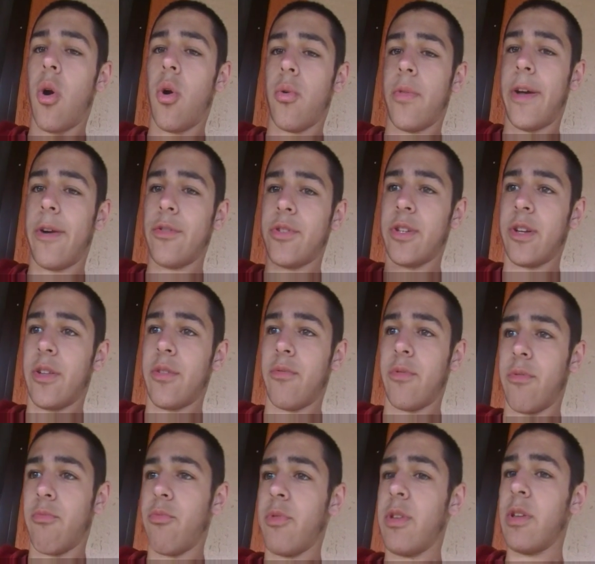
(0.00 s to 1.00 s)
Oh, that was
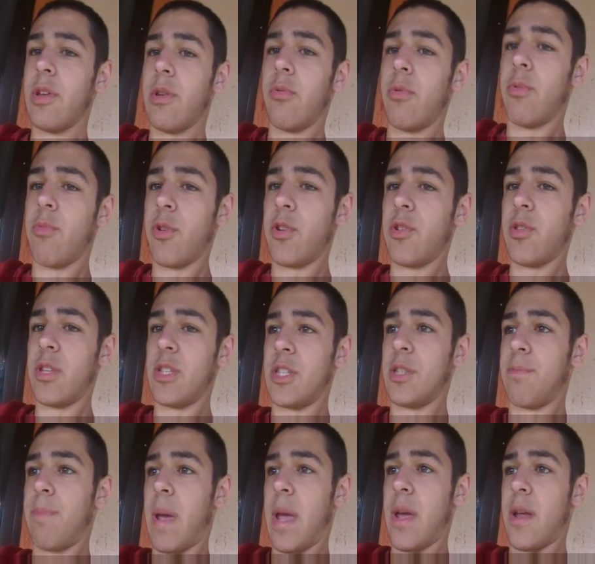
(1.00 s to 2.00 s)
another one. We went to the
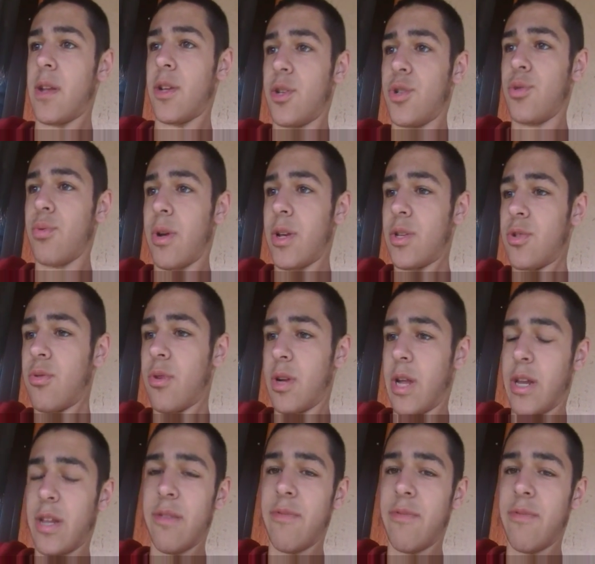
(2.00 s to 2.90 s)
Spanish restaurant.